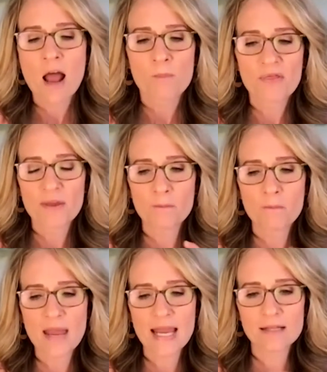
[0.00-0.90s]
But
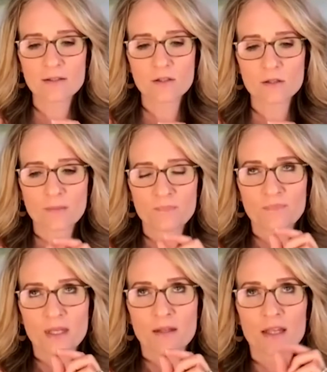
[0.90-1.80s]

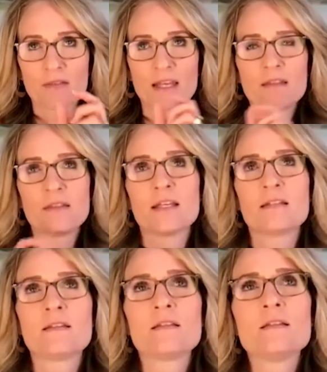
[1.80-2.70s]

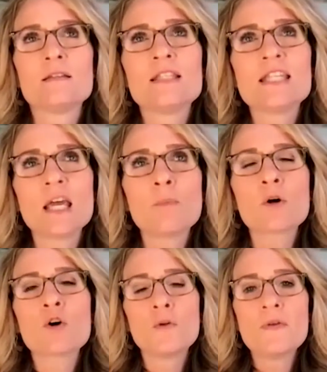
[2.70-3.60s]
the
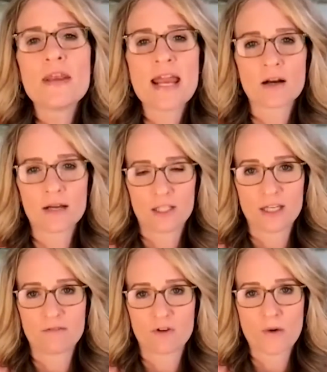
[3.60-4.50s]
typical
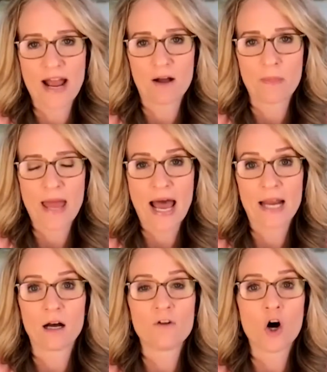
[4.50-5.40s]
narrative around that
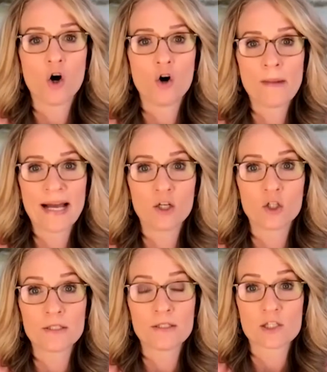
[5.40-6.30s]
of, oh my
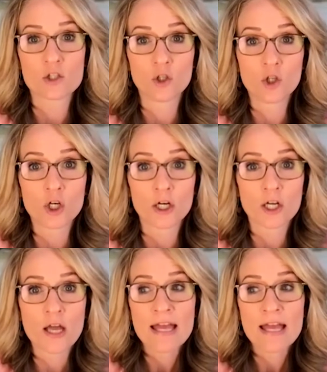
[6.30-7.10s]
goodness, look,